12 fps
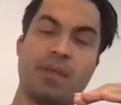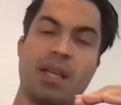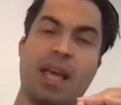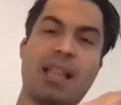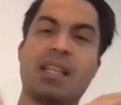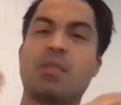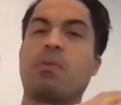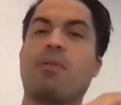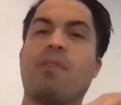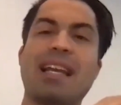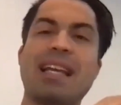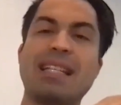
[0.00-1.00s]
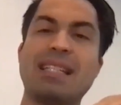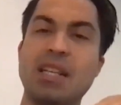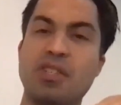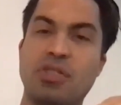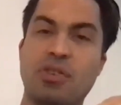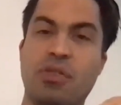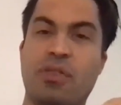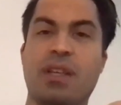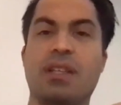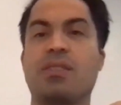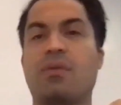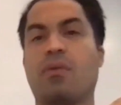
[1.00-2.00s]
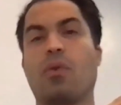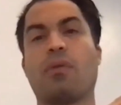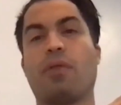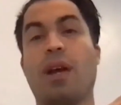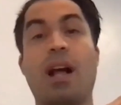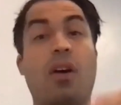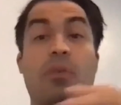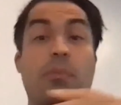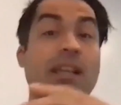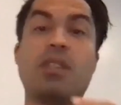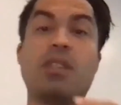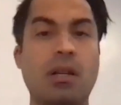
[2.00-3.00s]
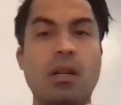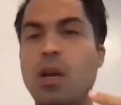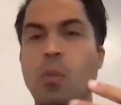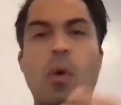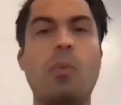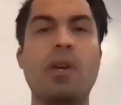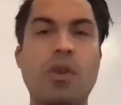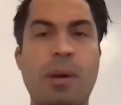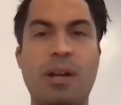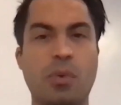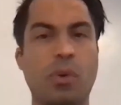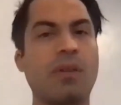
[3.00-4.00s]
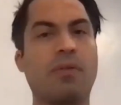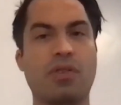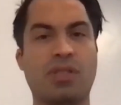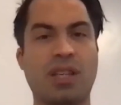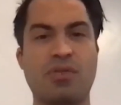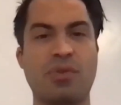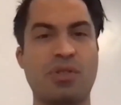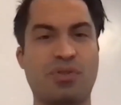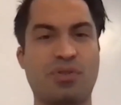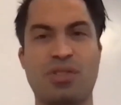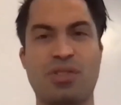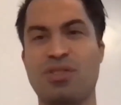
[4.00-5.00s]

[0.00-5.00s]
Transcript: and let's provide additional things for health based on what we know about 21st century nutrition.